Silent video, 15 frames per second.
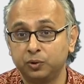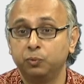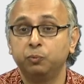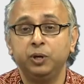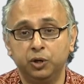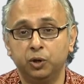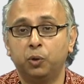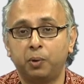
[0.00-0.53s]

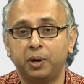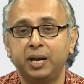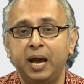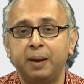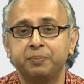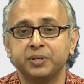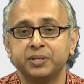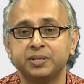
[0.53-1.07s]
we know what
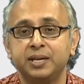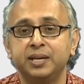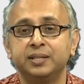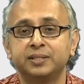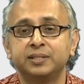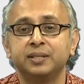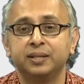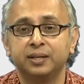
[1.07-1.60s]
happens.
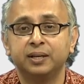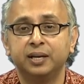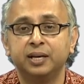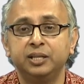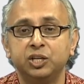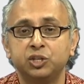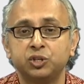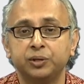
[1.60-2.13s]
It's
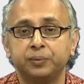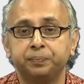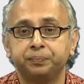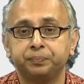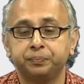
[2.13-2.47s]
addition.